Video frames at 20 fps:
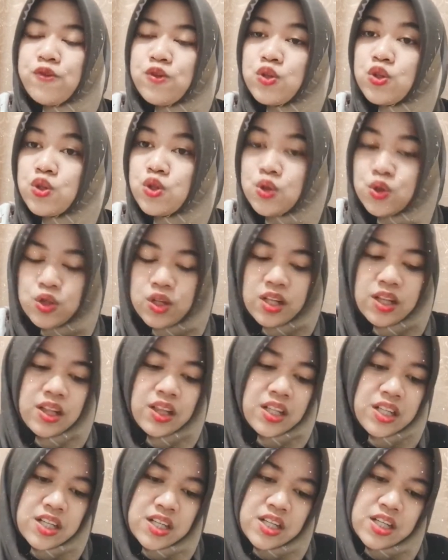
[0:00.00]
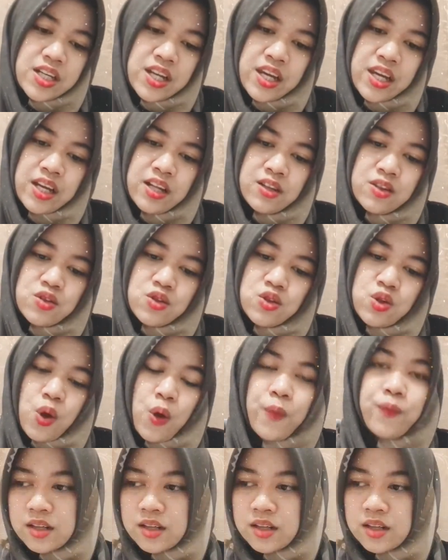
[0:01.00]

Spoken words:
student learning also.